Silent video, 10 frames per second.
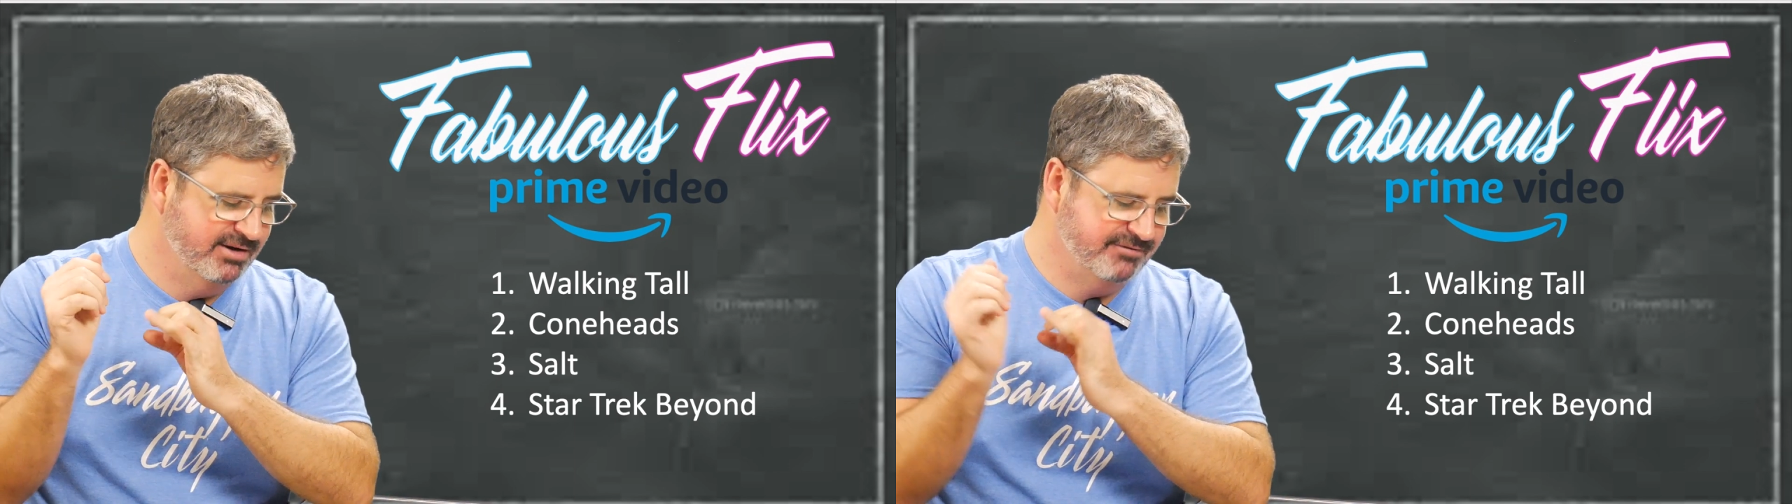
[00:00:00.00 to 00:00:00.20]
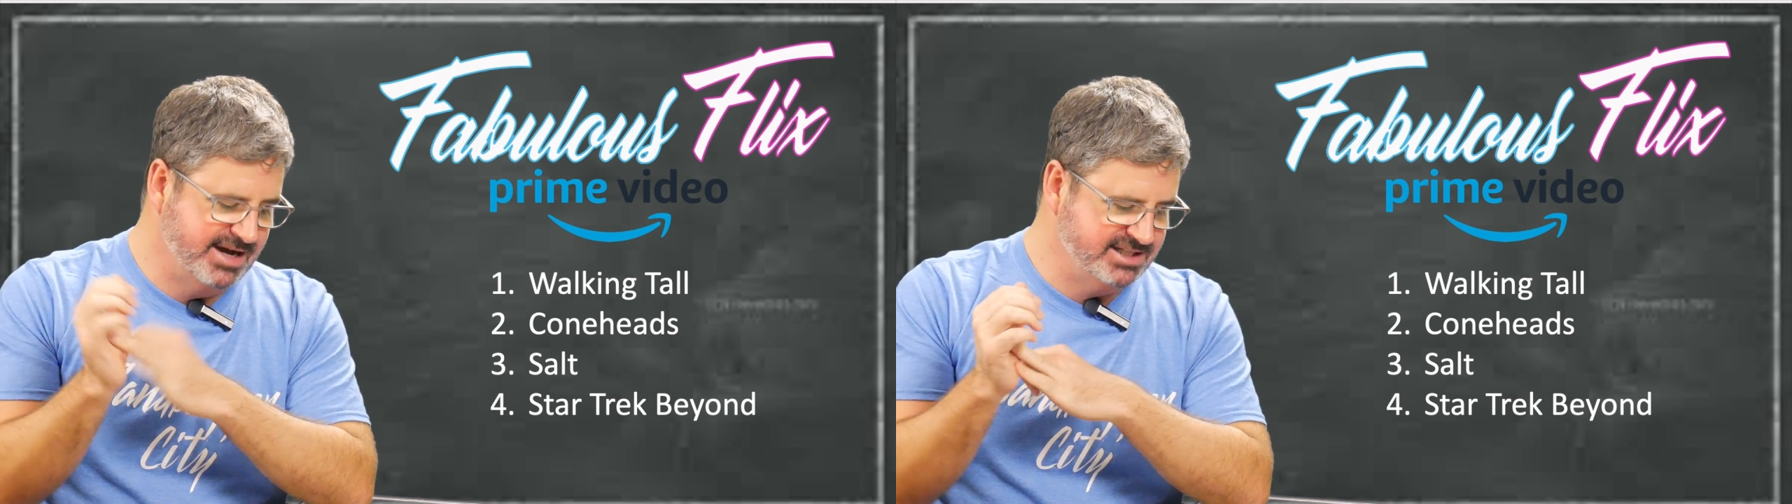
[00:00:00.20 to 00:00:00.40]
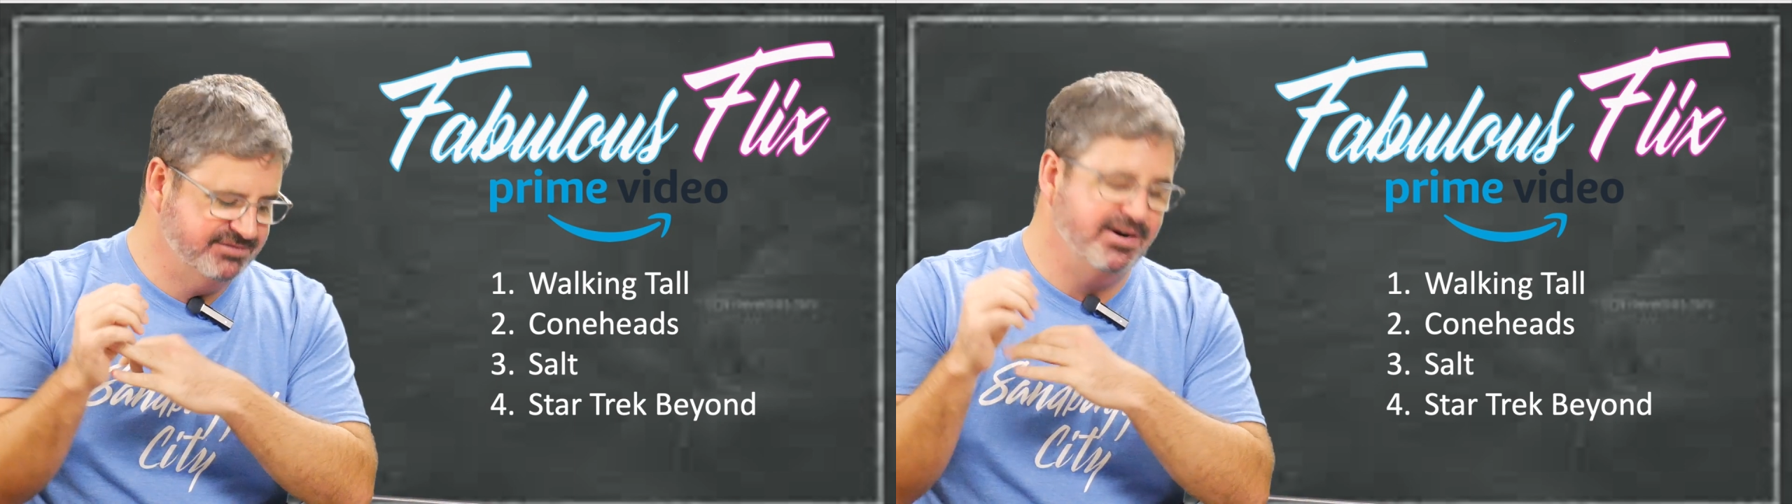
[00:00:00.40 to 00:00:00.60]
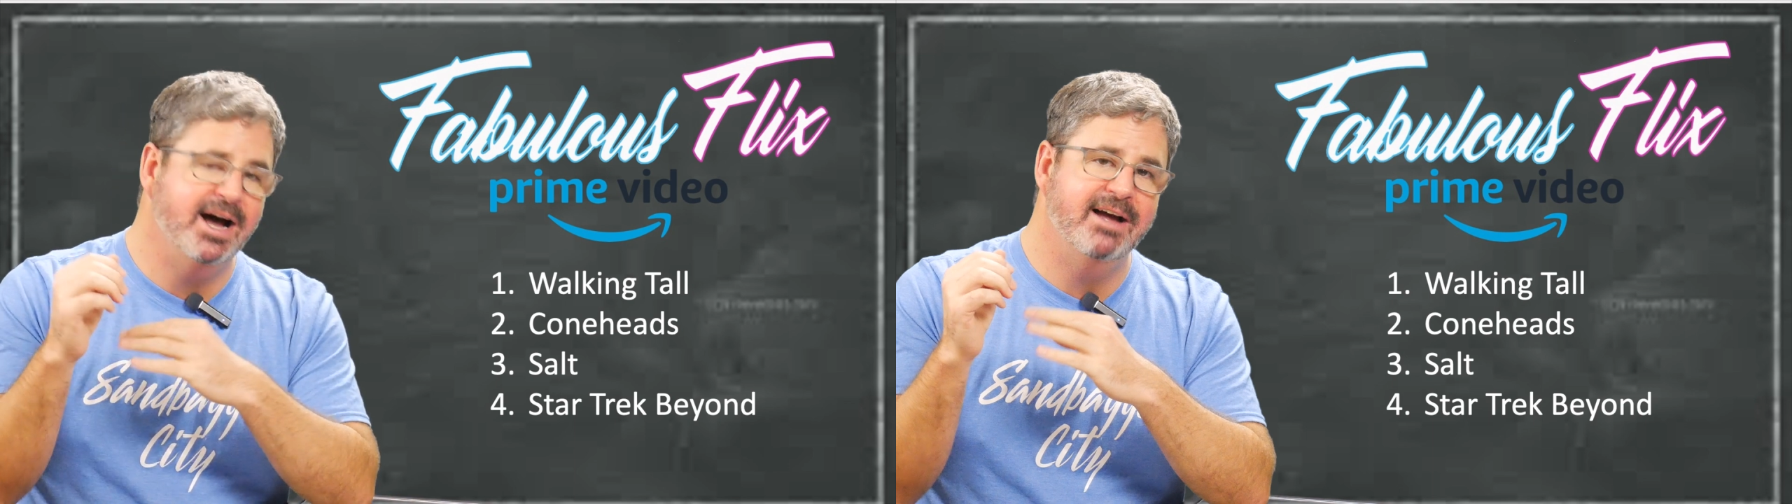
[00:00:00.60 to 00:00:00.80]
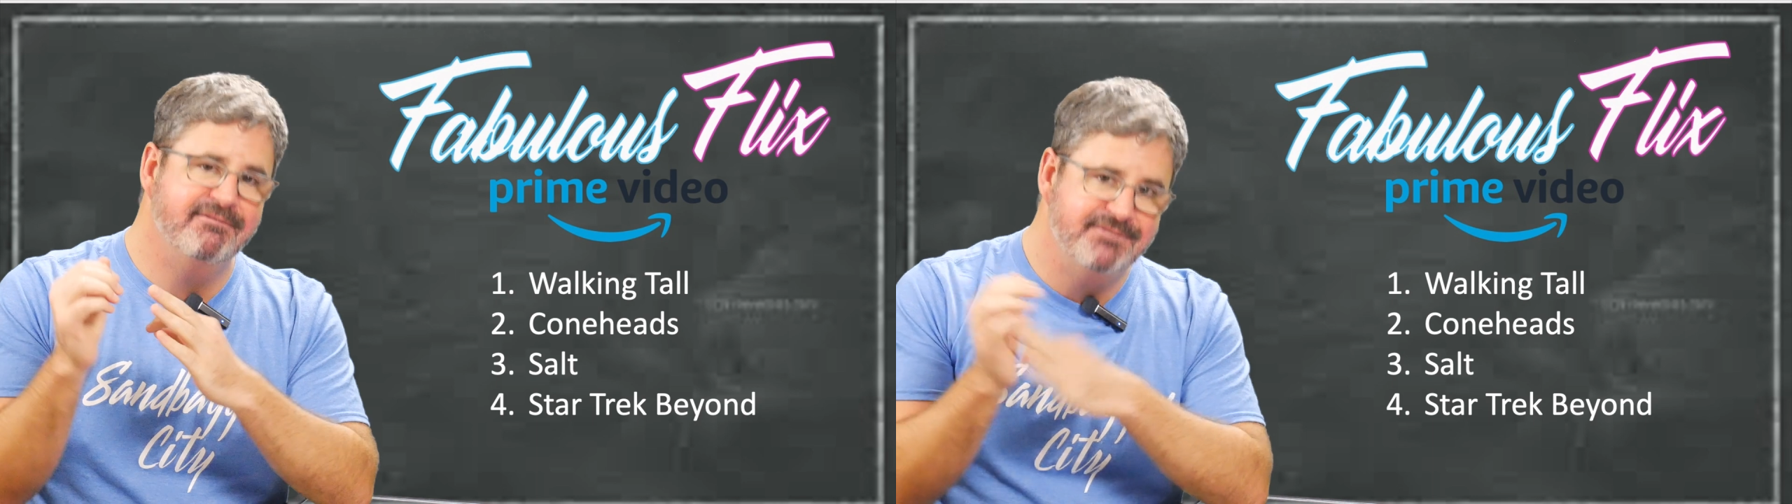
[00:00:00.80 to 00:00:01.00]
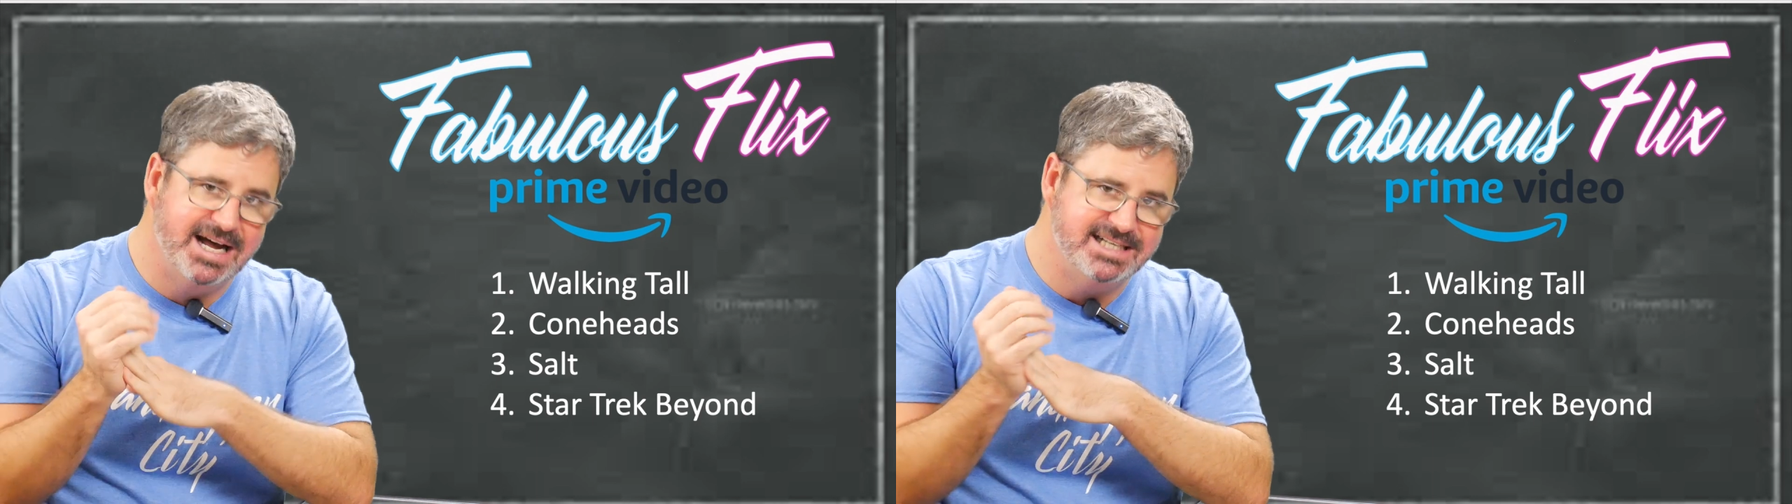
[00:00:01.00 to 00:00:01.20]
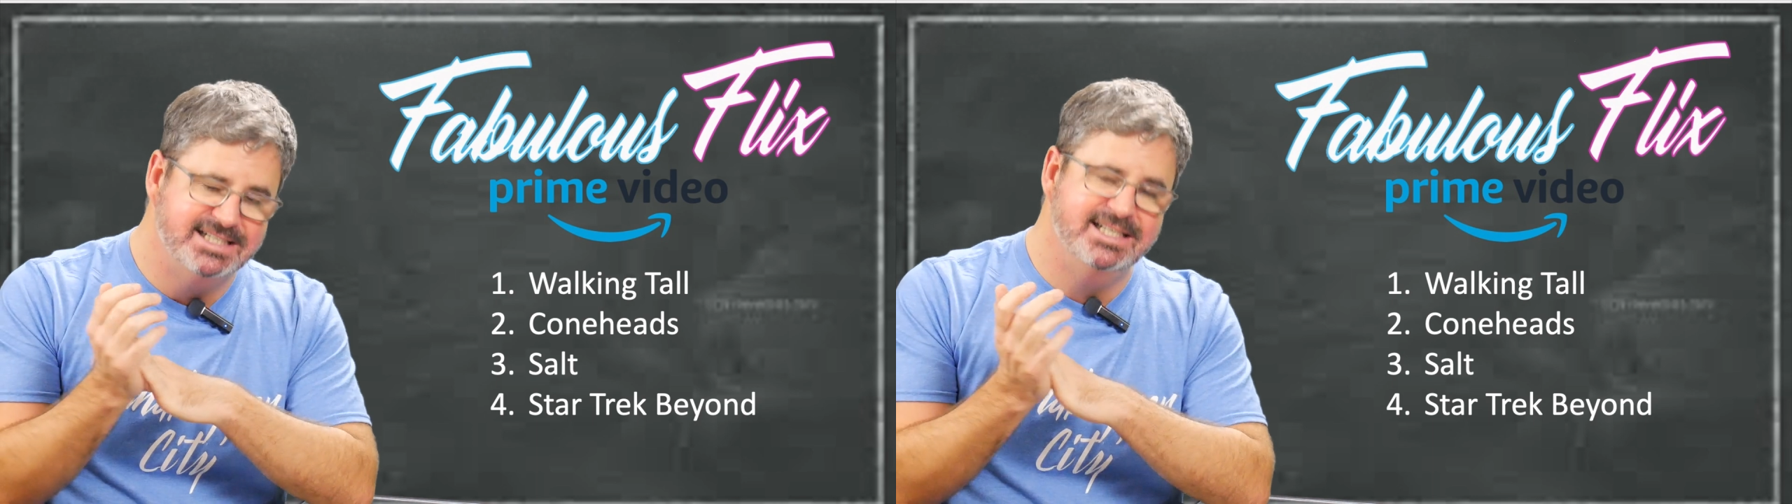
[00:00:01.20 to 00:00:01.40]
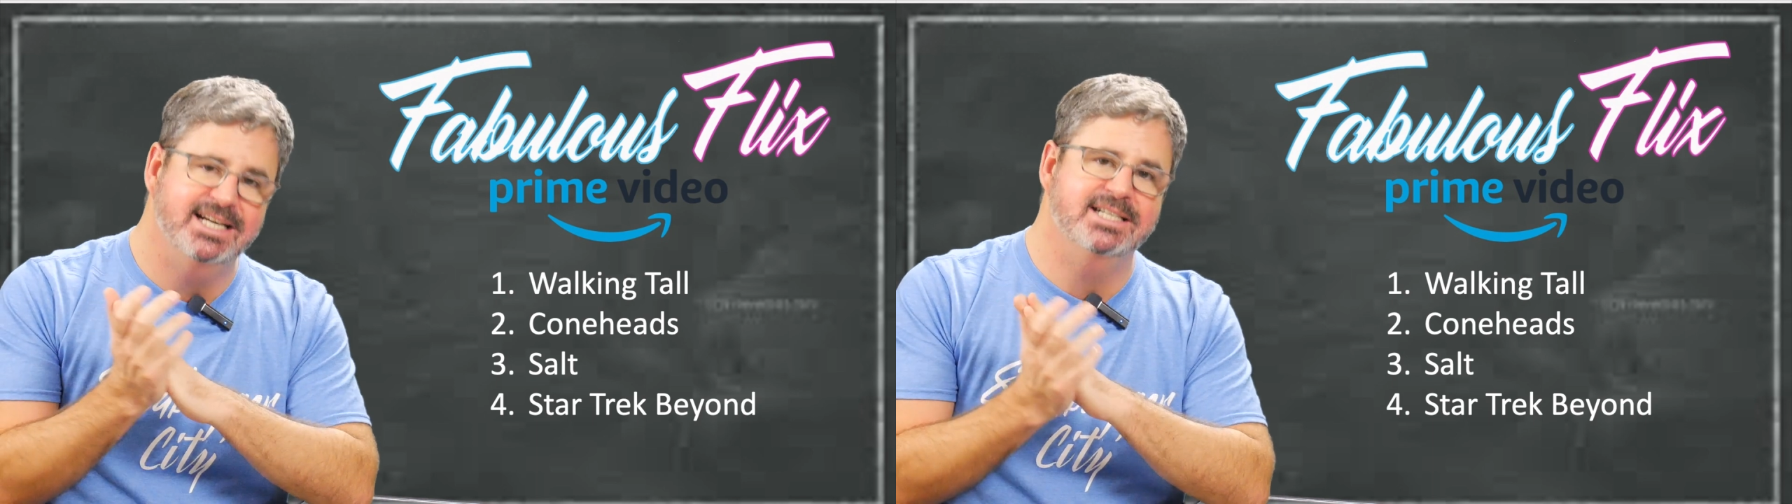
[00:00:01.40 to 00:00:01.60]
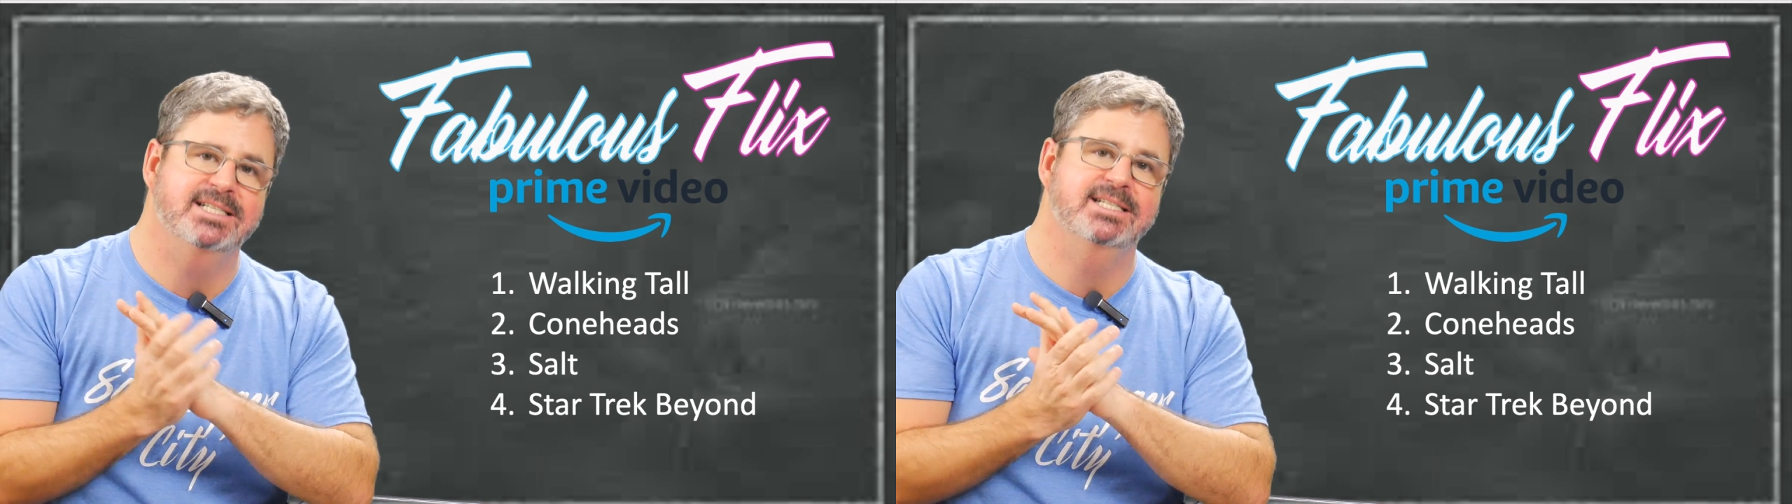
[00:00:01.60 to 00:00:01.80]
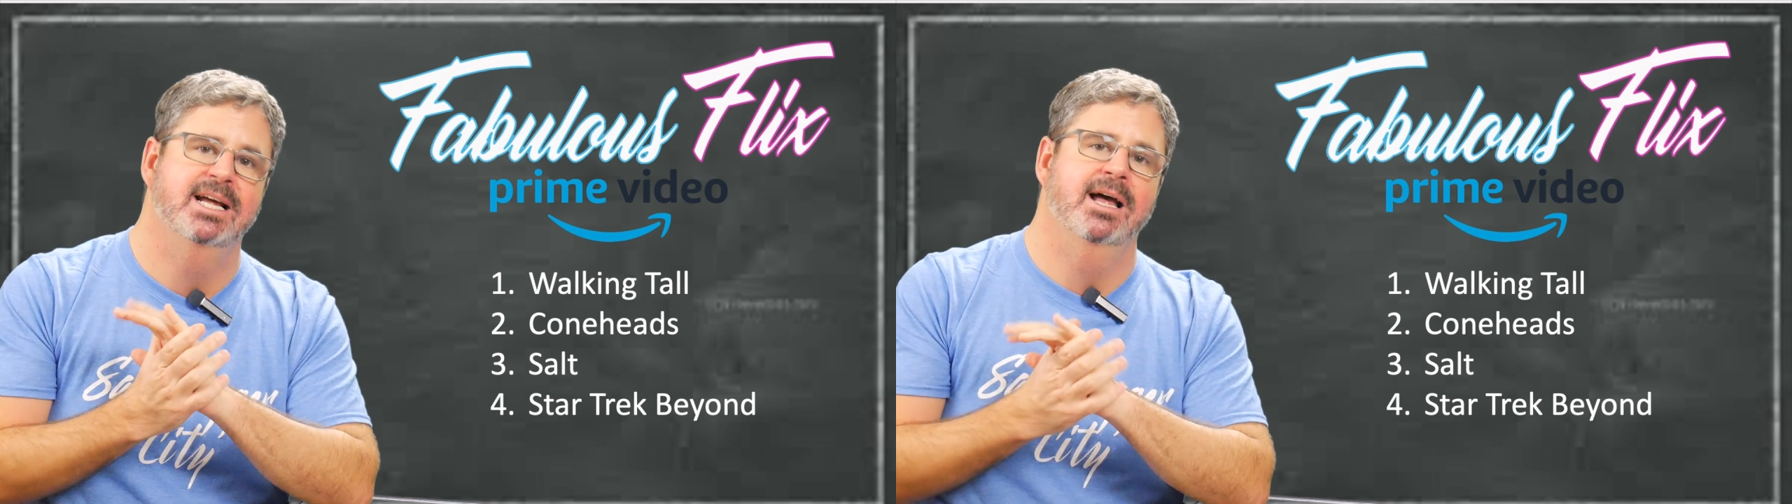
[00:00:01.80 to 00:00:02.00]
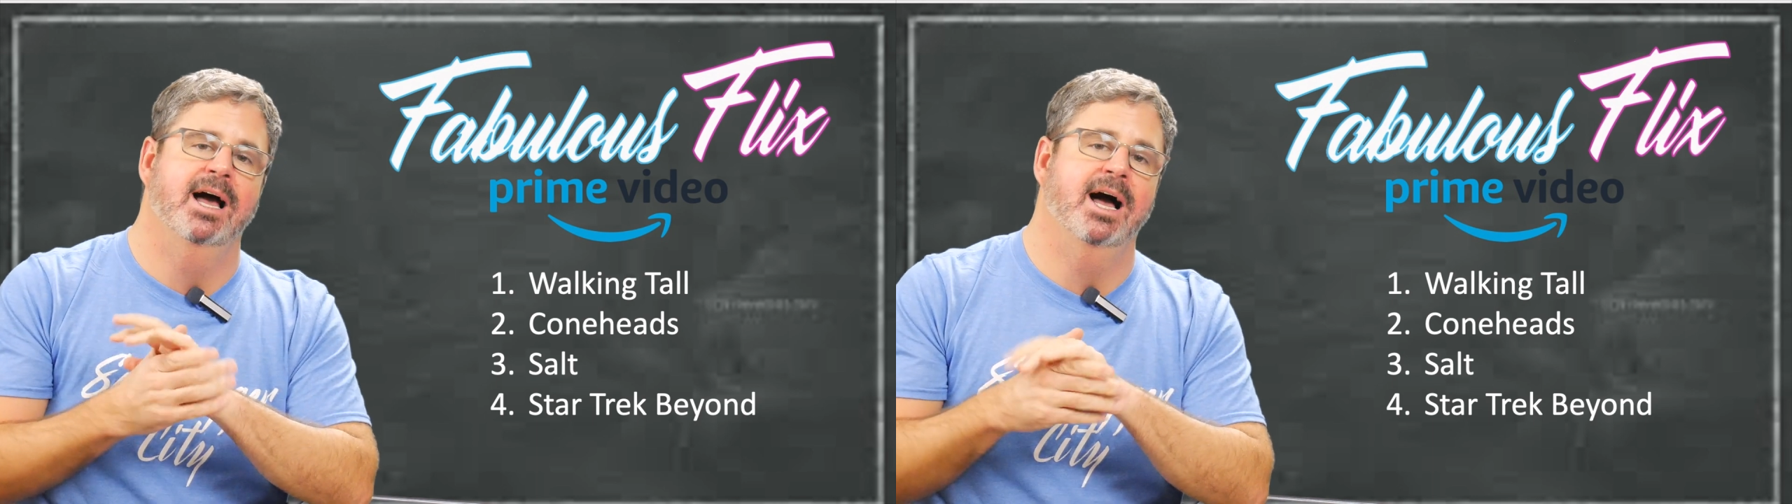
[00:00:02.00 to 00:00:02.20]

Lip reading: Fast 5, Fast 6.